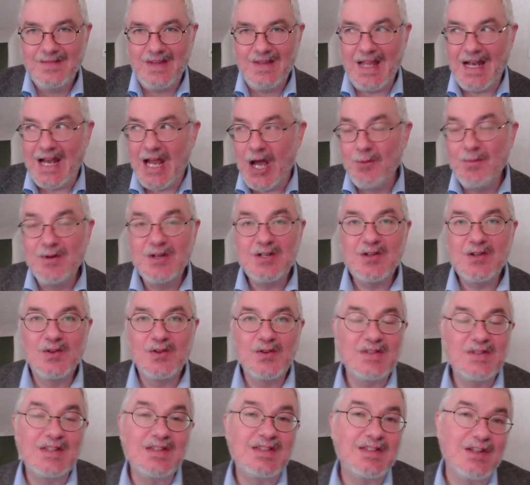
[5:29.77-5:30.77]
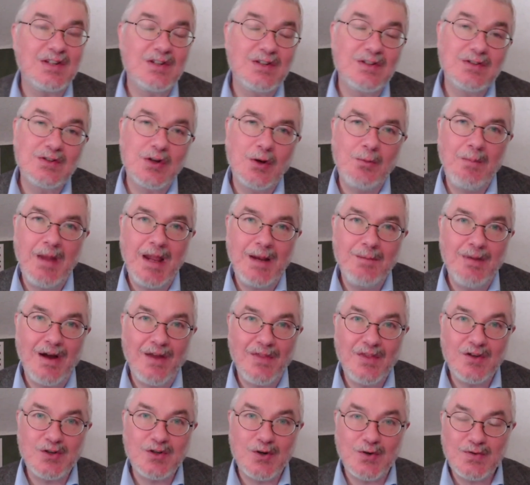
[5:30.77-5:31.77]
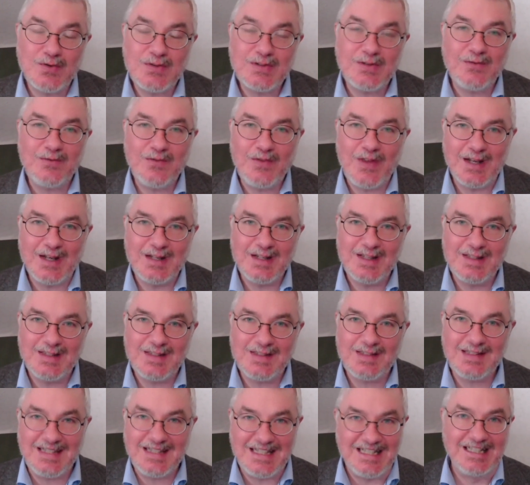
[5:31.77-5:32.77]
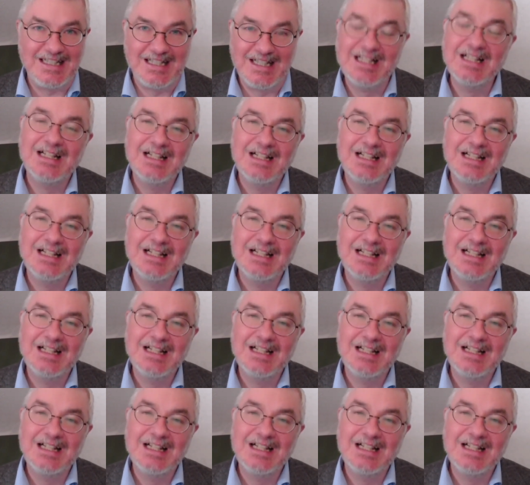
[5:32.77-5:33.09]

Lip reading: And how much of those decisions are made by the Joseph that is still